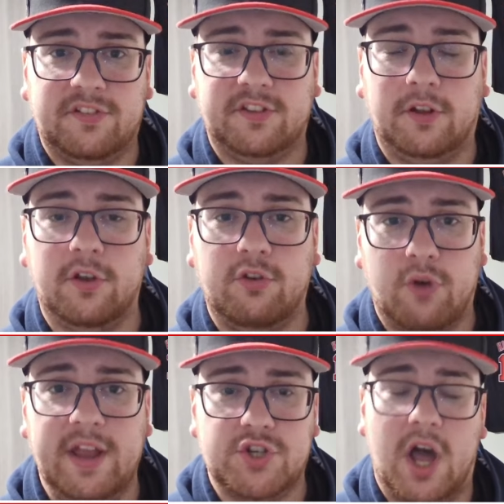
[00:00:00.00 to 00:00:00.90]
still a
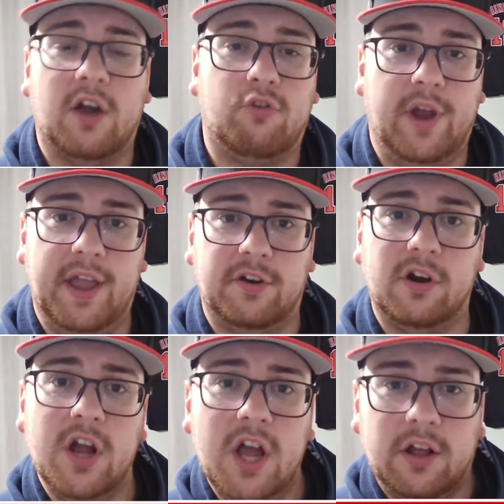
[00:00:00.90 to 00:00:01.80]
great shot
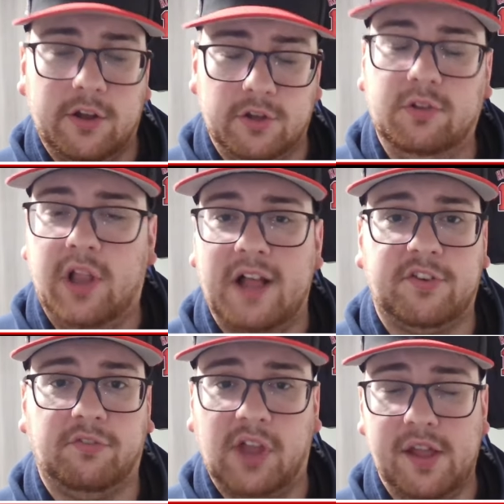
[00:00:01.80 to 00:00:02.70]
creator. Lots
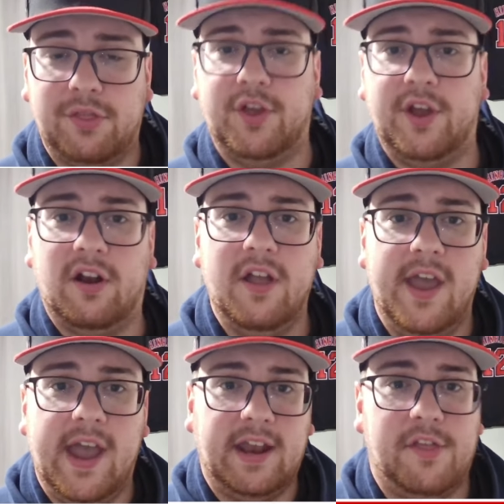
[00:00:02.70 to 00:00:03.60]
of length there,
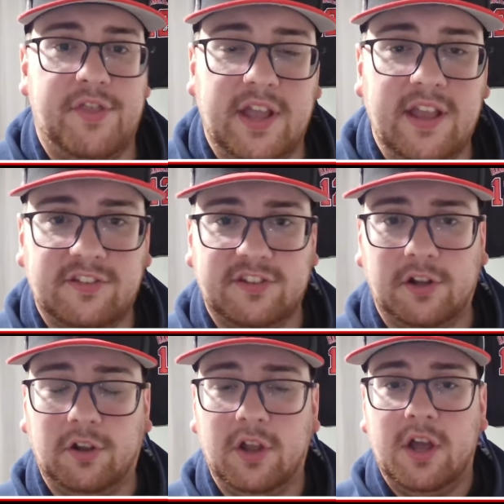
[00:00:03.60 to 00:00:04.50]
and I think he's
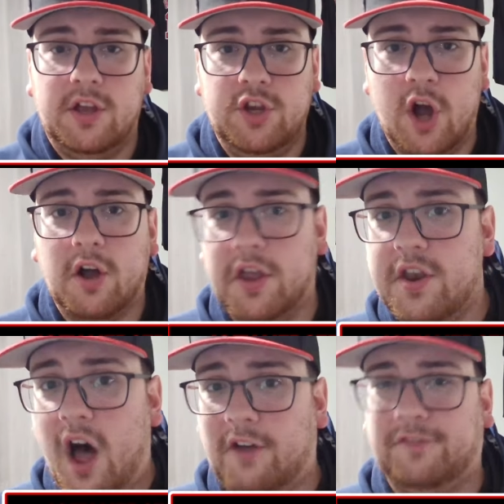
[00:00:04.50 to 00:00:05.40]
still young
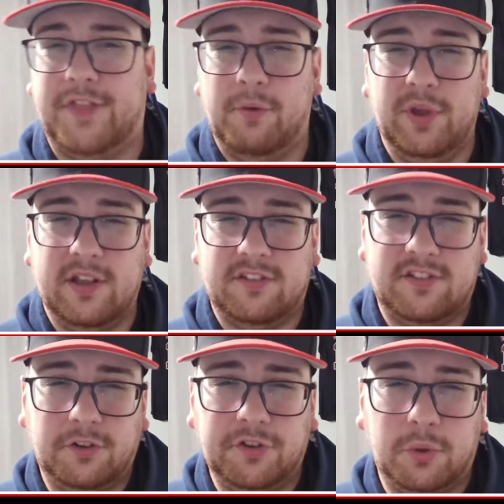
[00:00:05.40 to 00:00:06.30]
enough that we could
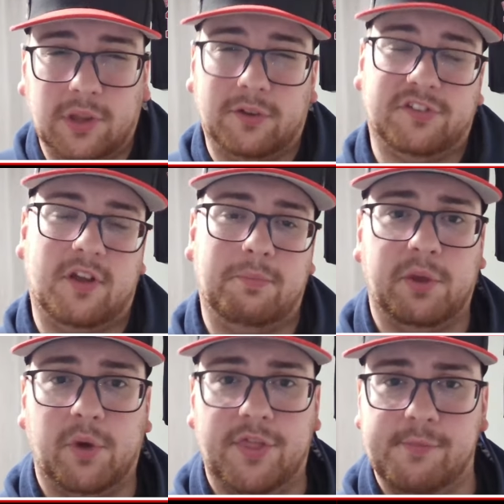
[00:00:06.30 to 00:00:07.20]
still do a little
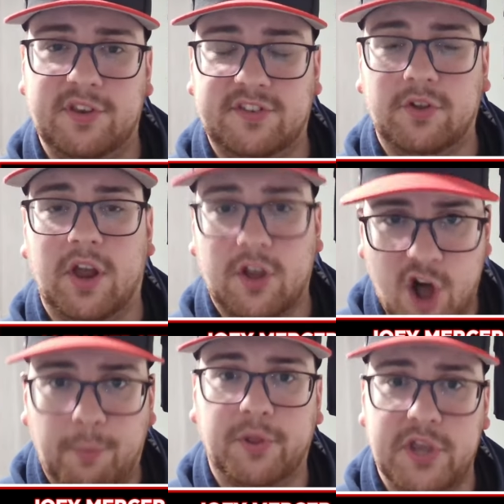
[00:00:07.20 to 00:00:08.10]
something with him. He's still got a
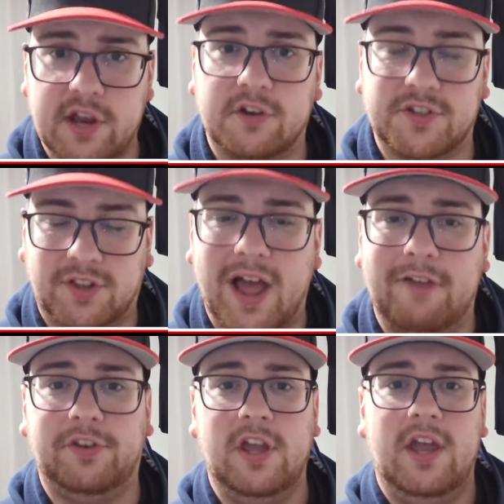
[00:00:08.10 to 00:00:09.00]
couple of years
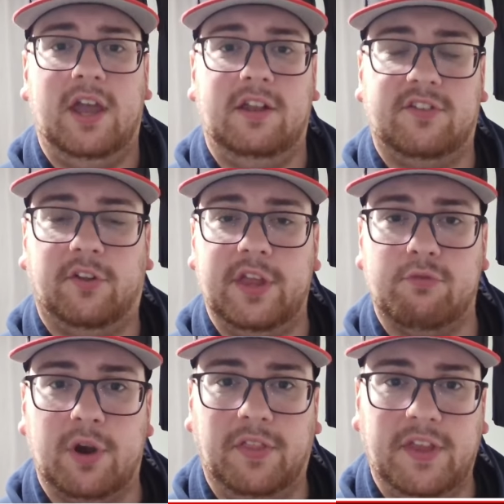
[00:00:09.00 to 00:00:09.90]
left until he
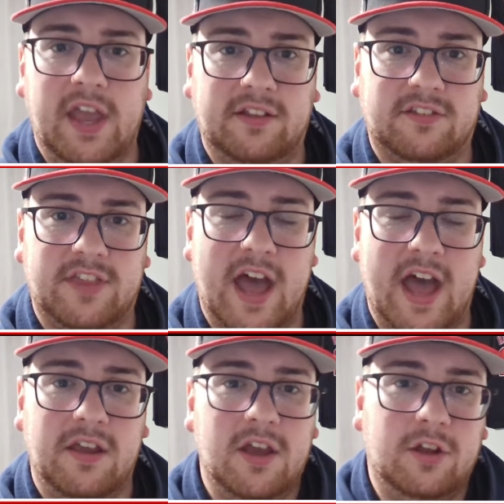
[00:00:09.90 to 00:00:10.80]
really hits
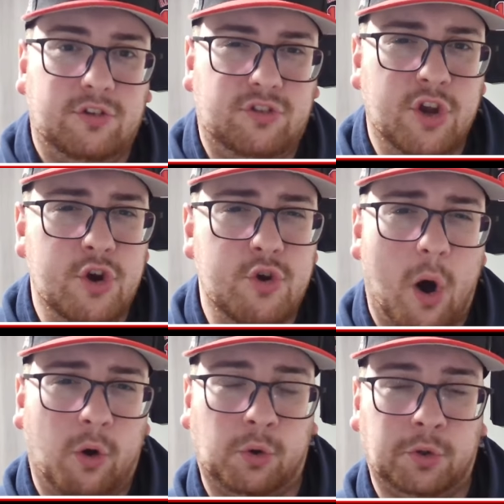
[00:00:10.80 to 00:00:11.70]
that too
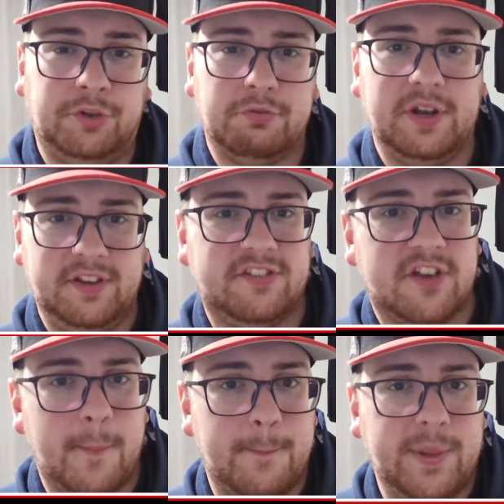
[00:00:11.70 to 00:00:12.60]
old to really
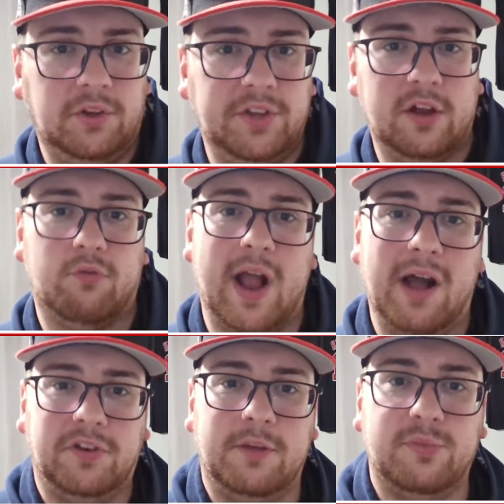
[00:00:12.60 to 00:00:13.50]
start building
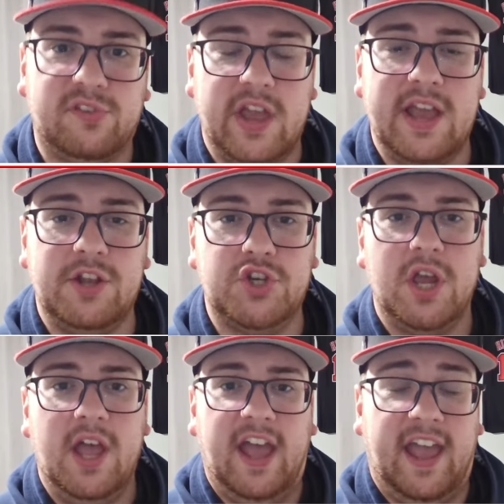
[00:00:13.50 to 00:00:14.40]
around him stage.
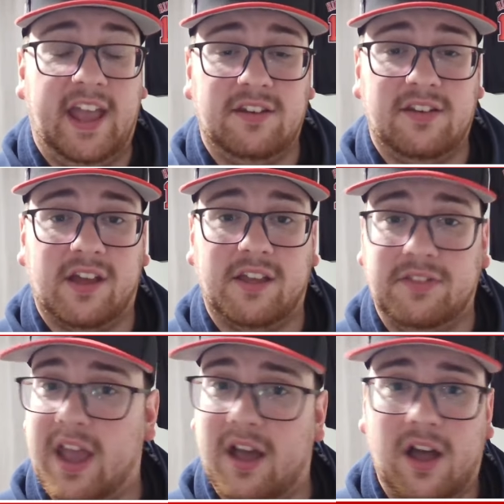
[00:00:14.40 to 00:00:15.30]
And uh,
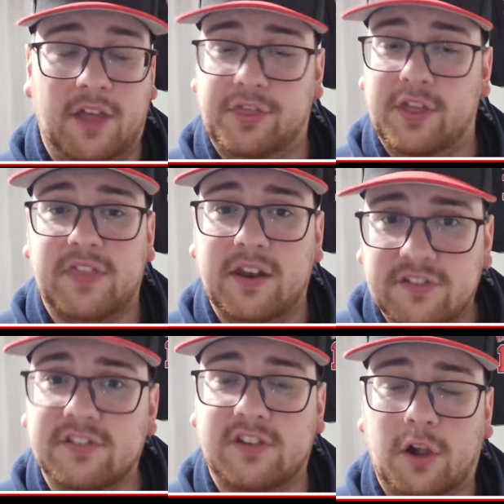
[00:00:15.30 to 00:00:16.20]
yeah, I think that
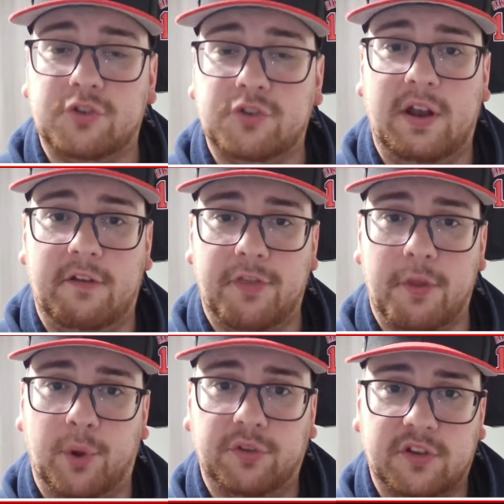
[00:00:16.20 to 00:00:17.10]
is a solid trade if the
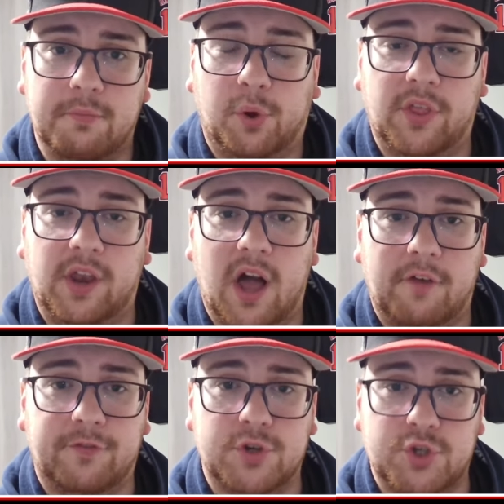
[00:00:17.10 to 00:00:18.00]
Bulls can pull that
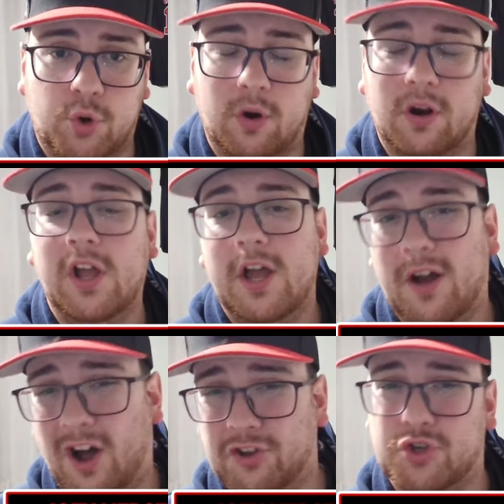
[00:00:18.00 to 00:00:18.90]
off for sure.
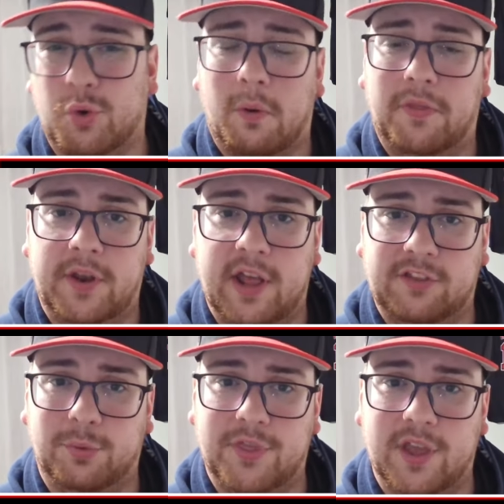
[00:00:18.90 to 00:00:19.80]
Unsure what the
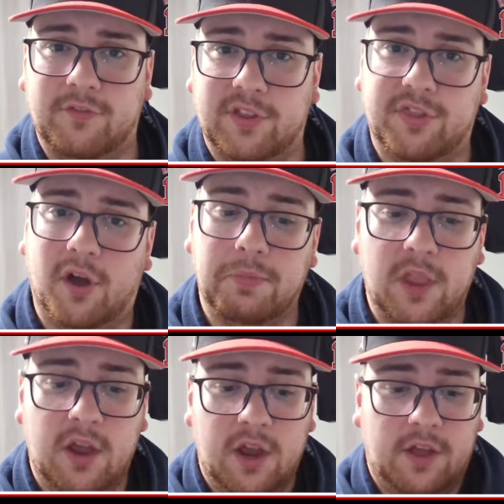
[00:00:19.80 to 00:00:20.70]
Nets would think of it though.
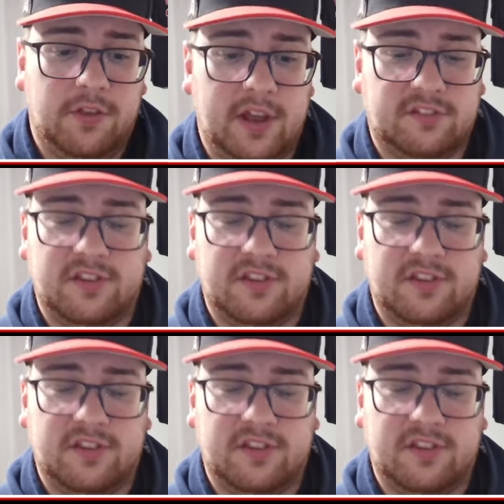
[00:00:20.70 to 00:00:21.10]
The next